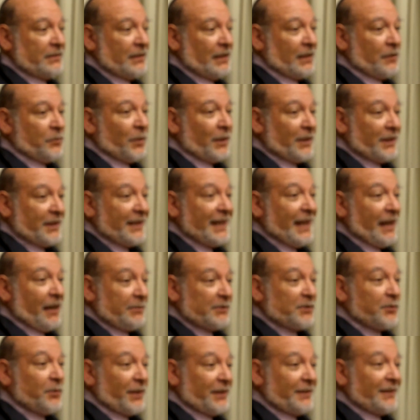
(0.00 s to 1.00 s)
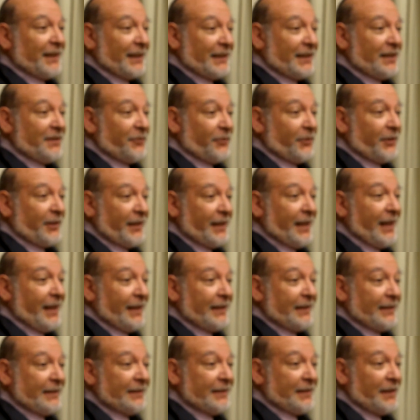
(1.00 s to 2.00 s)
And what did the Arabs want in
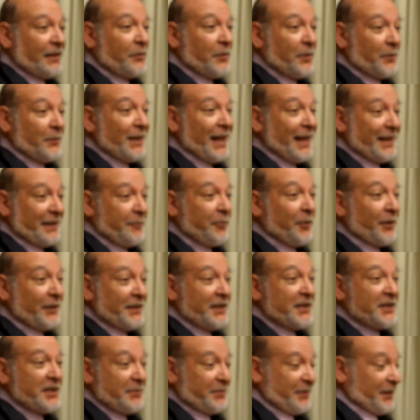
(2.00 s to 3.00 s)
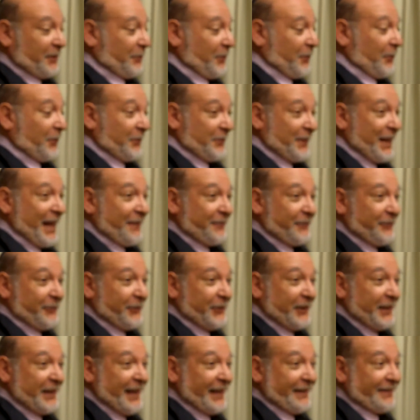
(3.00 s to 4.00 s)
1948? You know, when we had the partition plan, what did we have in
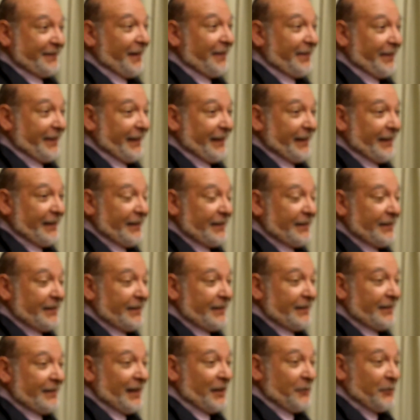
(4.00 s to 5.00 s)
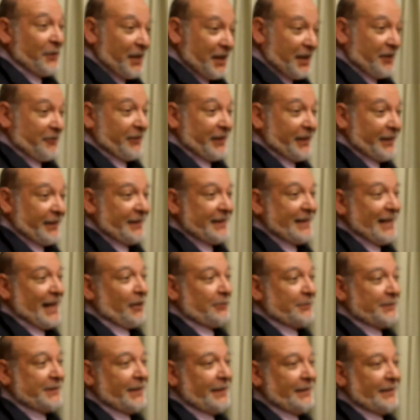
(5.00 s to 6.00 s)
48? Nothing. We agreed and the
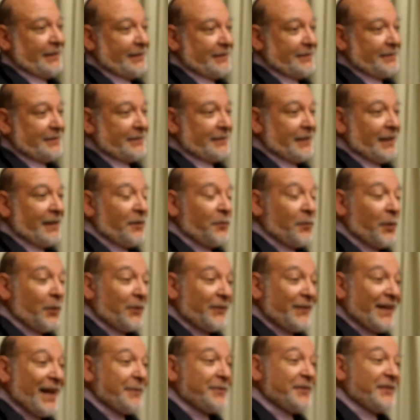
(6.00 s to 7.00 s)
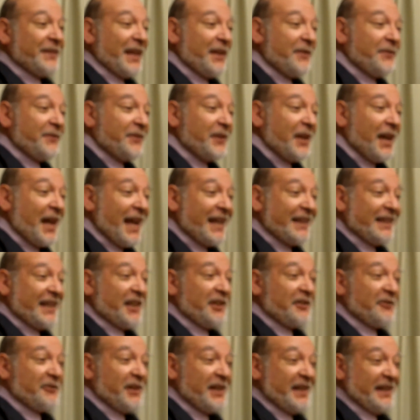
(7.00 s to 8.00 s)
Arabs didn't. What would happen if they
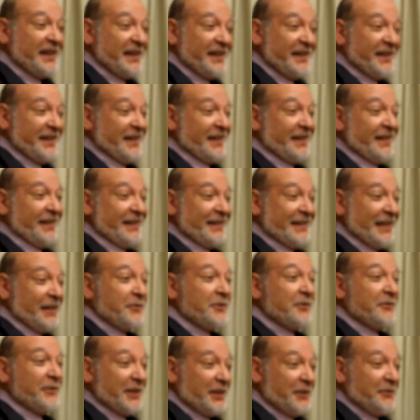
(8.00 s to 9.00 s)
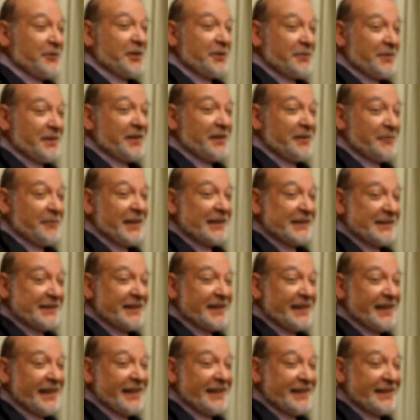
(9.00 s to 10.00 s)
agreed? Then we really would have been in a mess
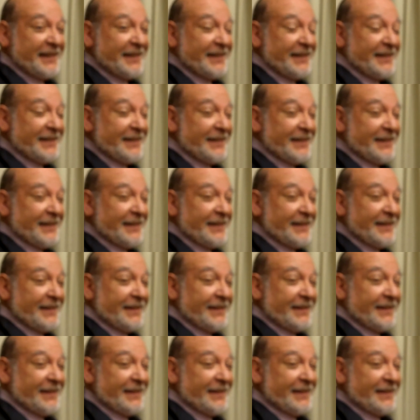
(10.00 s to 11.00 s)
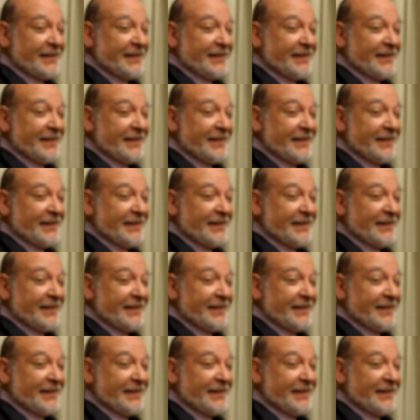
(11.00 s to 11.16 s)
today. Mm-hmm.